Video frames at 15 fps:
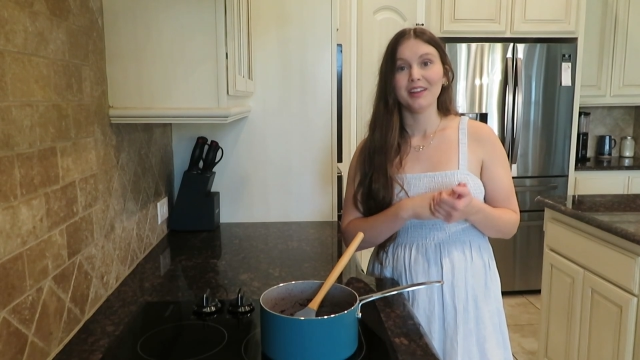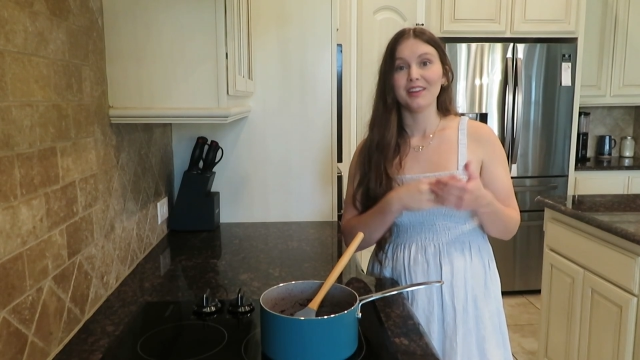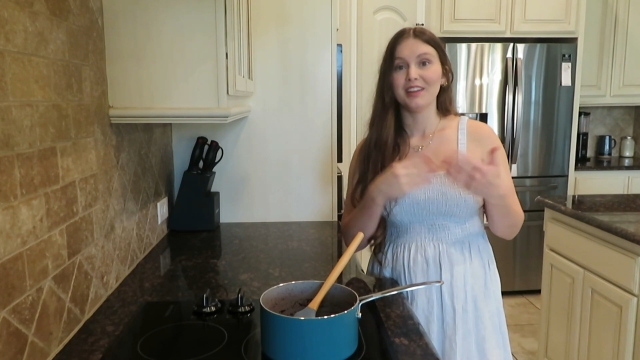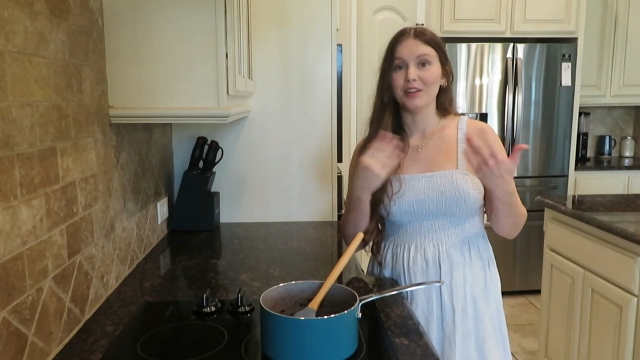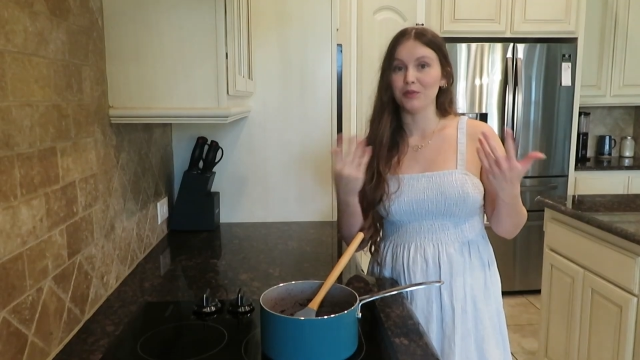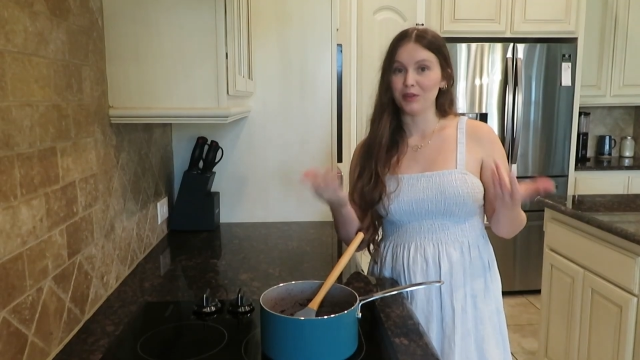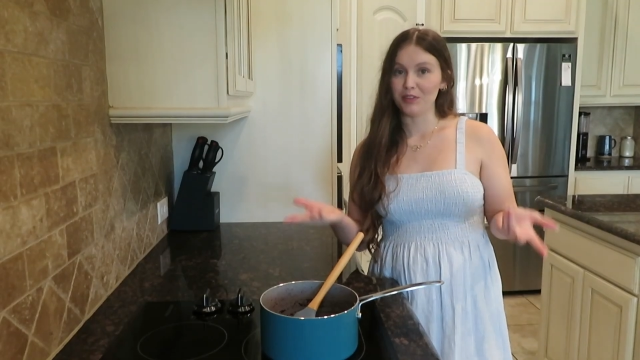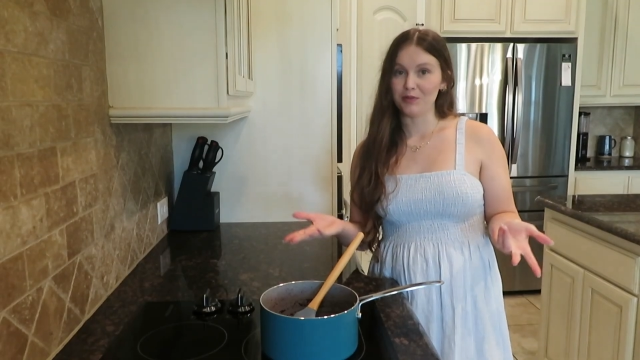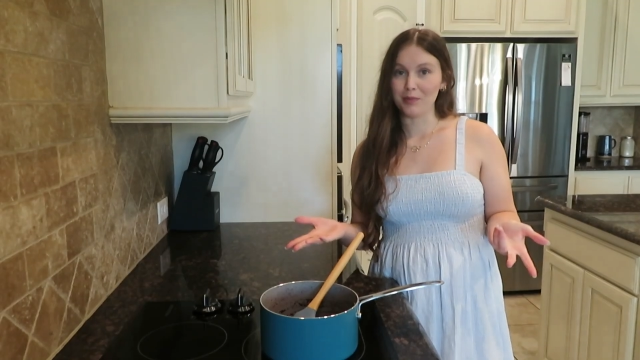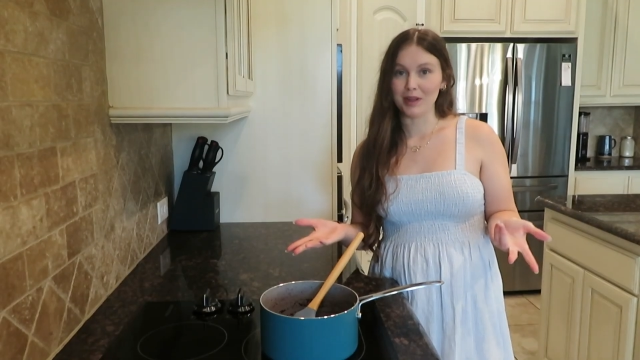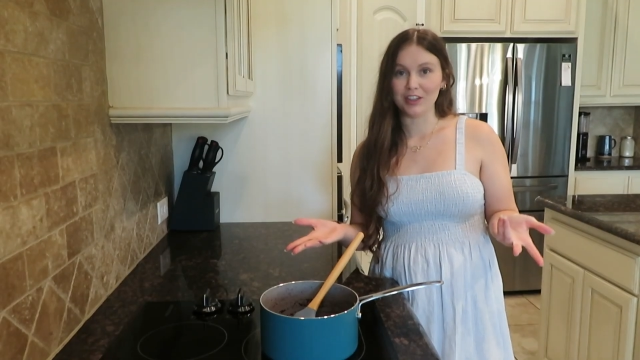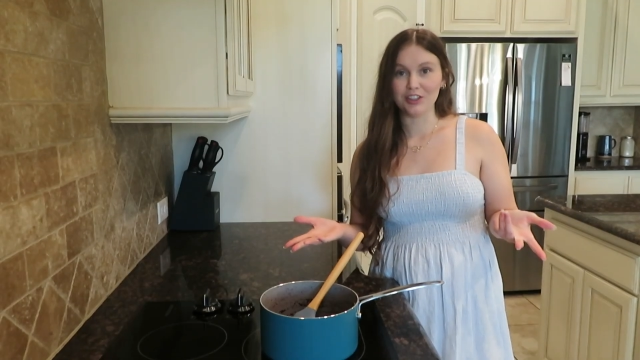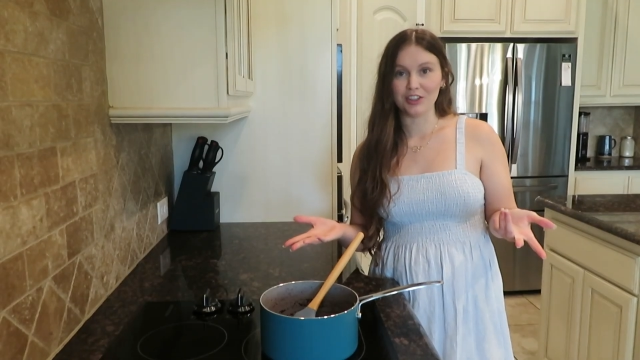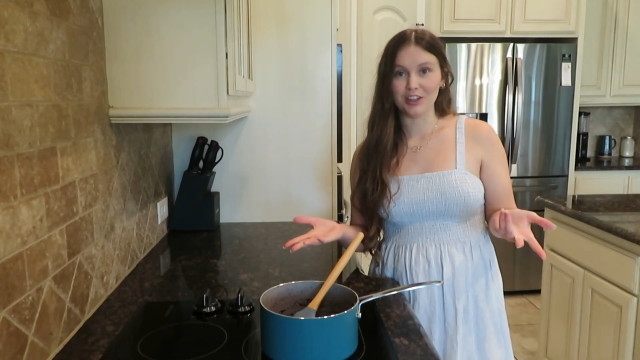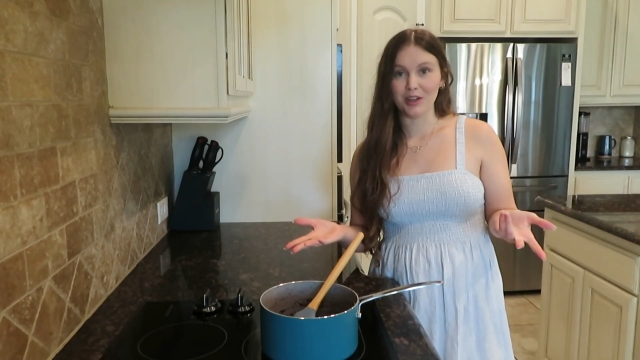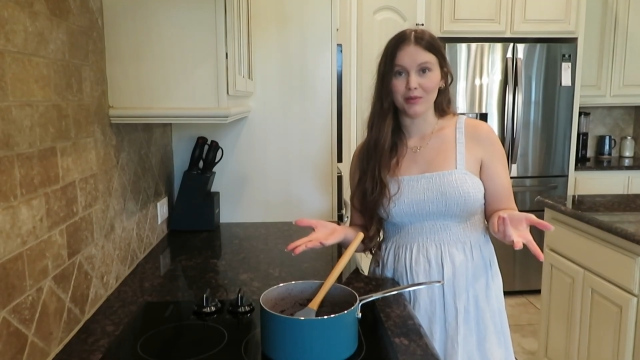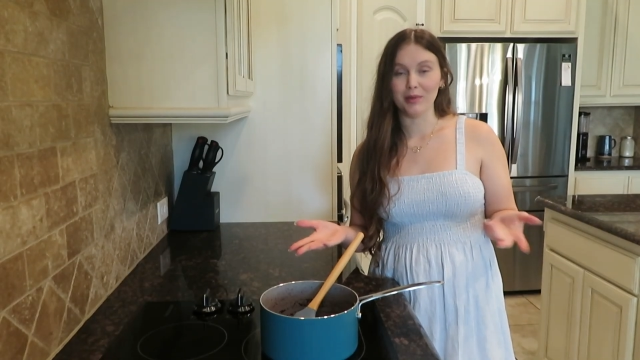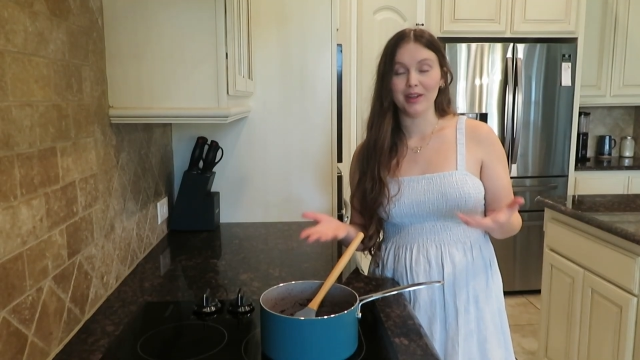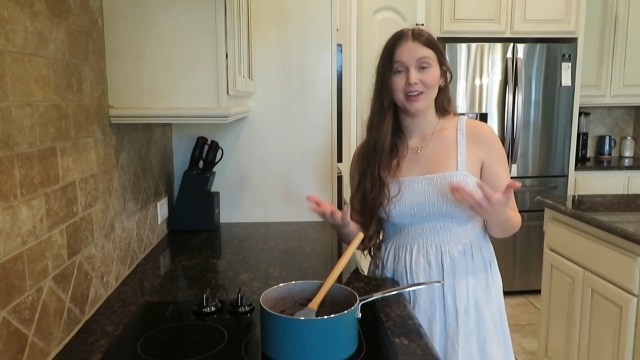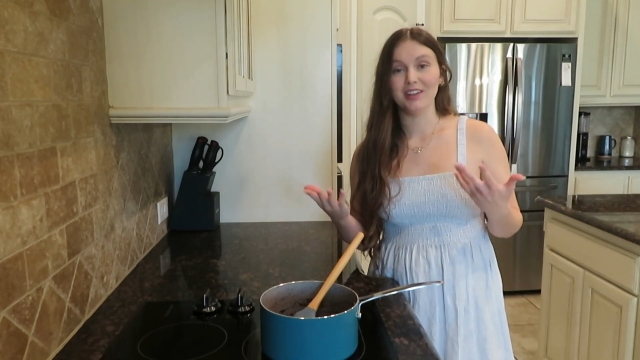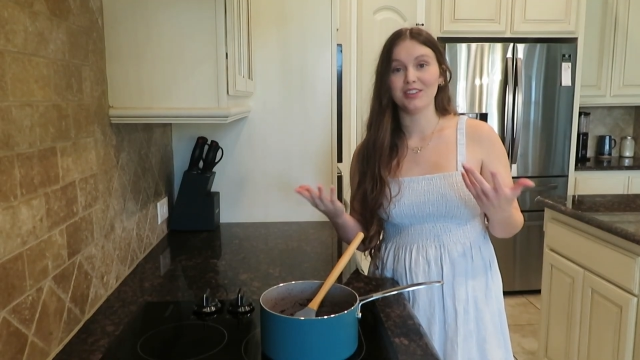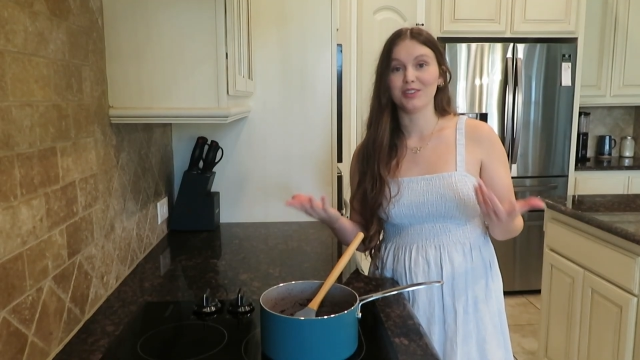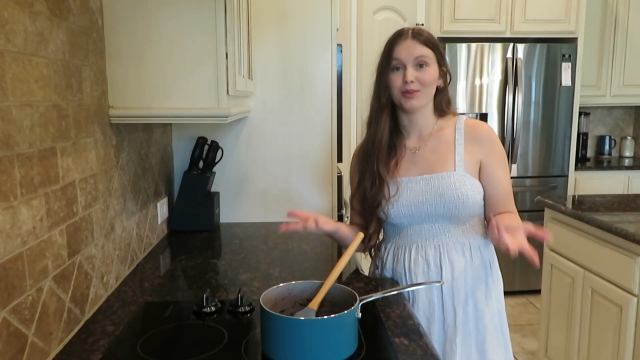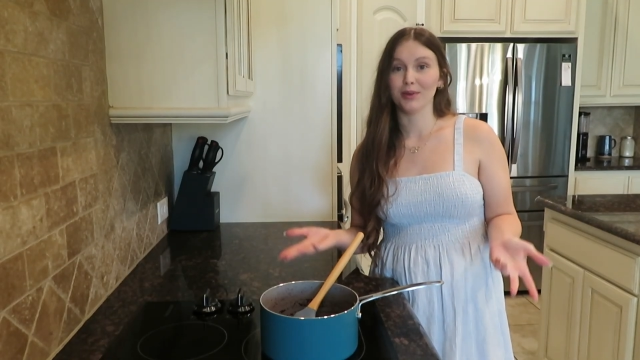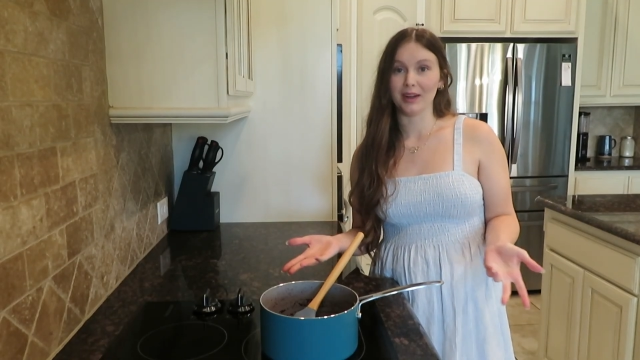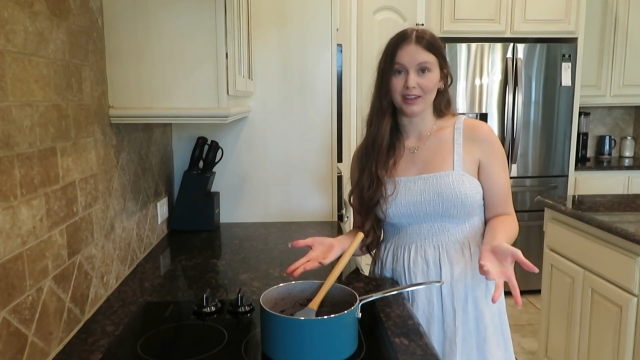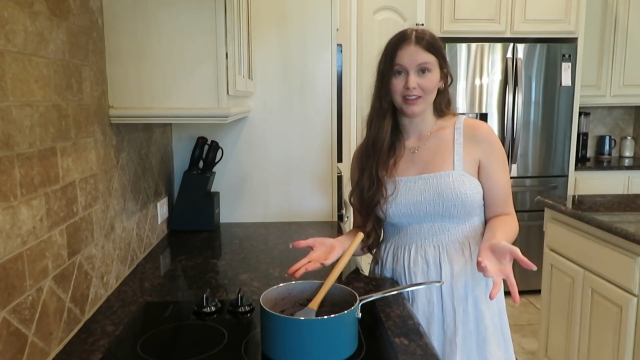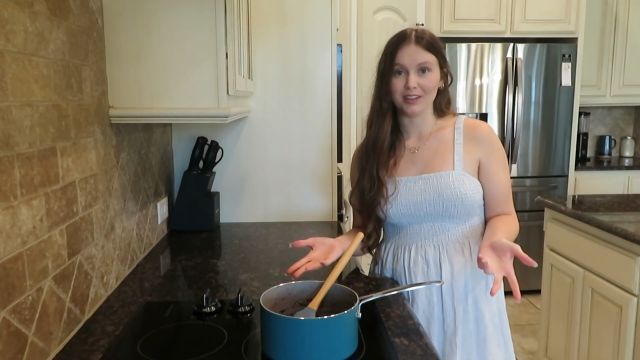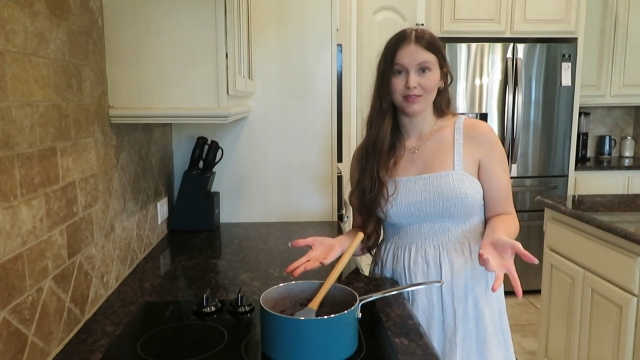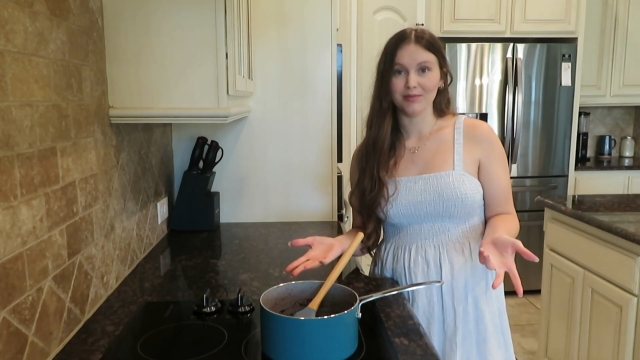then we've made jam and it's
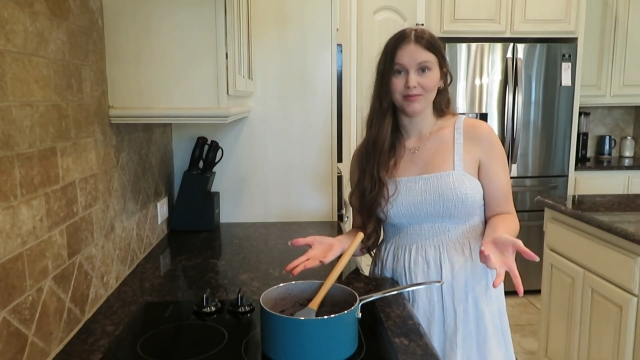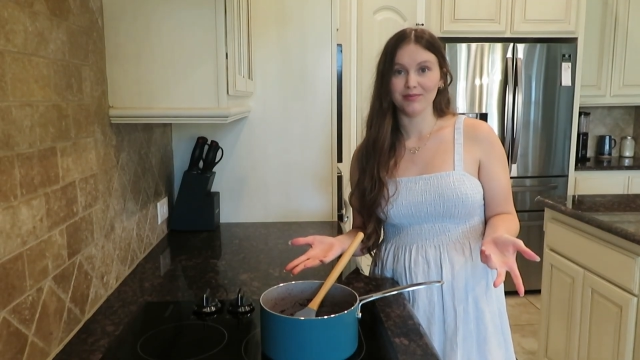ready.